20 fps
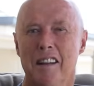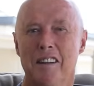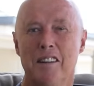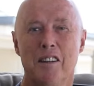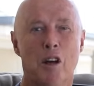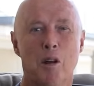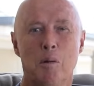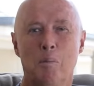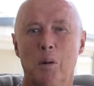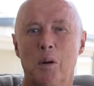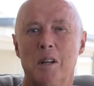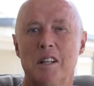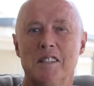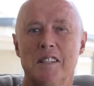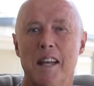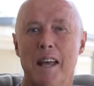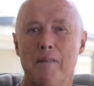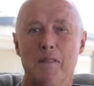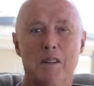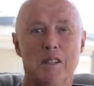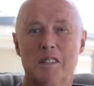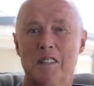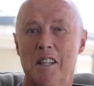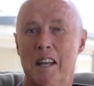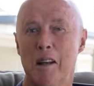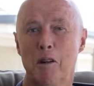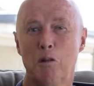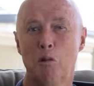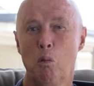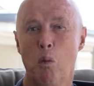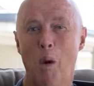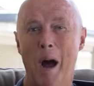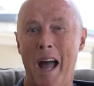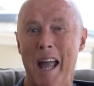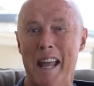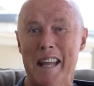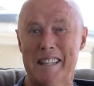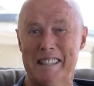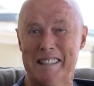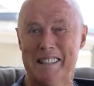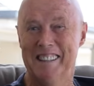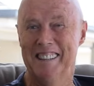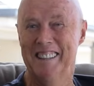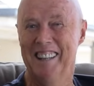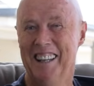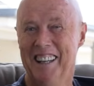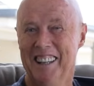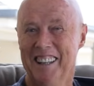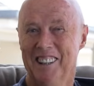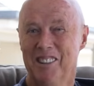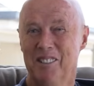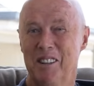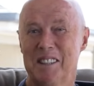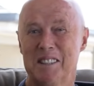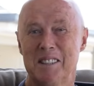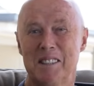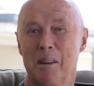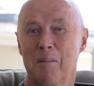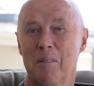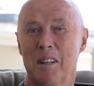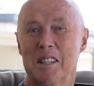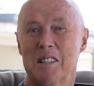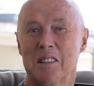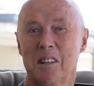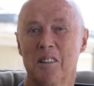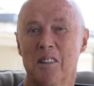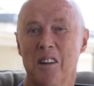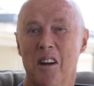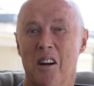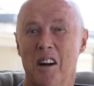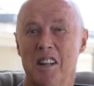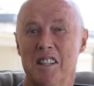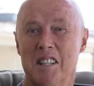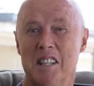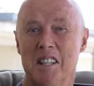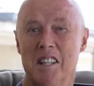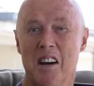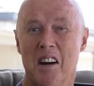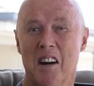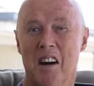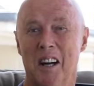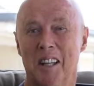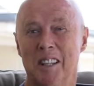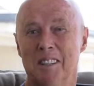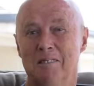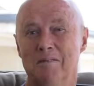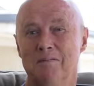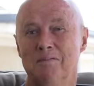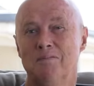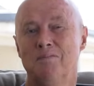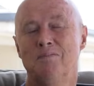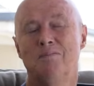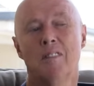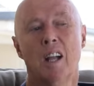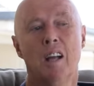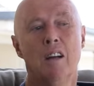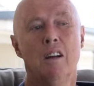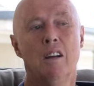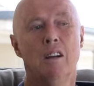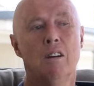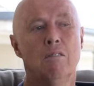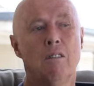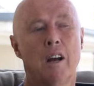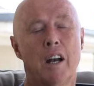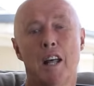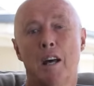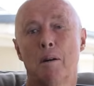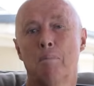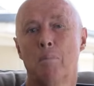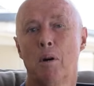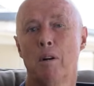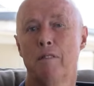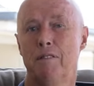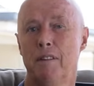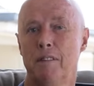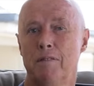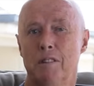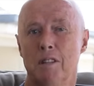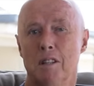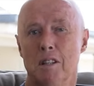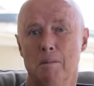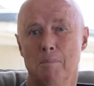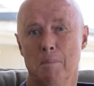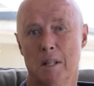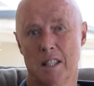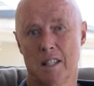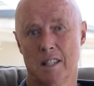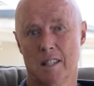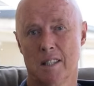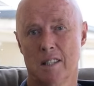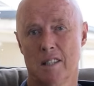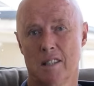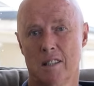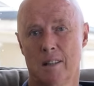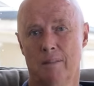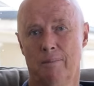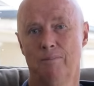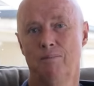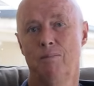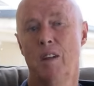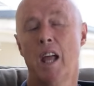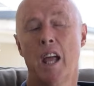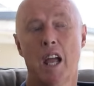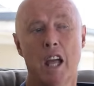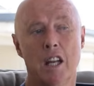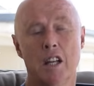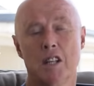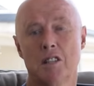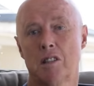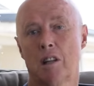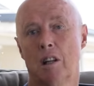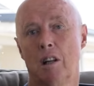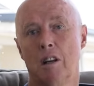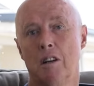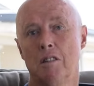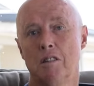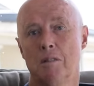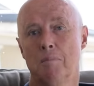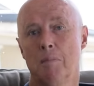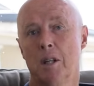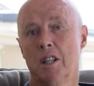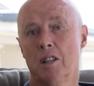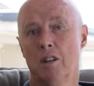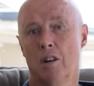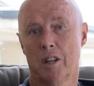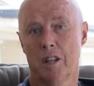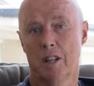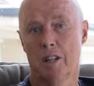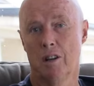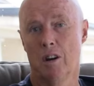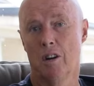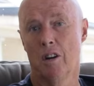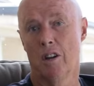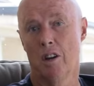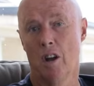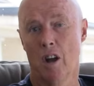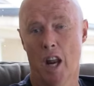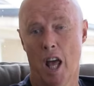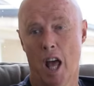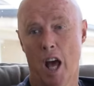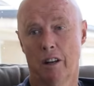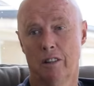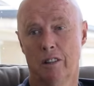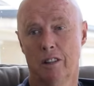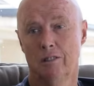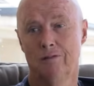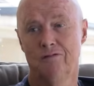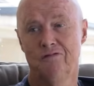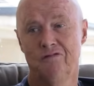Nobody's ever said wait when somebody's on 99. Run out by 15 metres. Innings closed, me 99 not out.